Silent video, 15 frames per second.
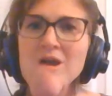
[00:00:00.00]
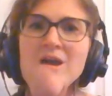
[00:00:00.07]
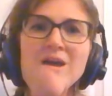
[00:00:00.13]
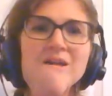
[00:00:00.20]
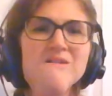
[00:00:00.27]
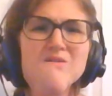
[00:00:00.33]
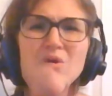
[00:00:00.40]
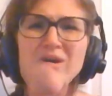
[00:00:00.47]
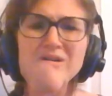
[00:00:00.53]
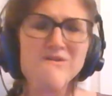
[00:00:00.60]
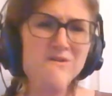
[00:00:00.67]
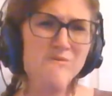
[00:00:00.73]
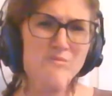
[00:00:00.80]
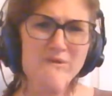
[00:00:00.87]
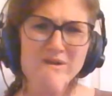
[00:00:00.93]
And so I
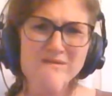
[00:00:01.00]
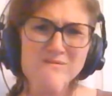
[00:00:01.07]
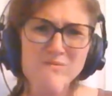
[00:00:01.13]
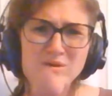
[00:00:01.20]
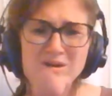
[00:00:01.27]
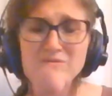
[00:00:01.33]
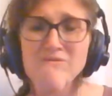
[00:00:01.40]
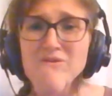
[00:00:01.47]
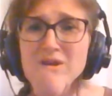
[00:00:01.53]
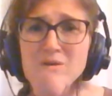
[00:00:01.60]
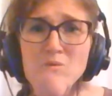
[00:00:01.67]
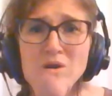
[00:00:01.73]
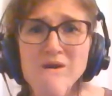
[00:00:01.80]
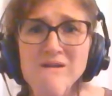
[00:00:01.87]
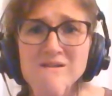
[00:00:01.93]
took breaths whenever I
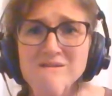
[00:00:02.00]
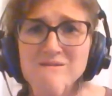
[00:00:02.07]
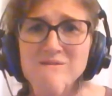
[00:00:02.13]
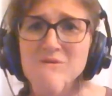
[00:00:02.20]
wanted to.